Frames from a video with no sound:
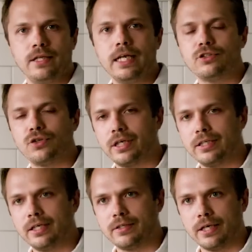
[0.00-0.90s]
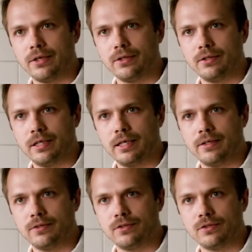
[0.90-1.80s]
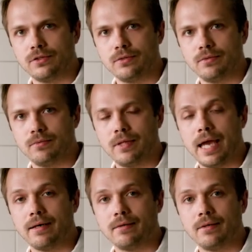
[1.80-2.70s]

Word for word: The next nerdy detail is that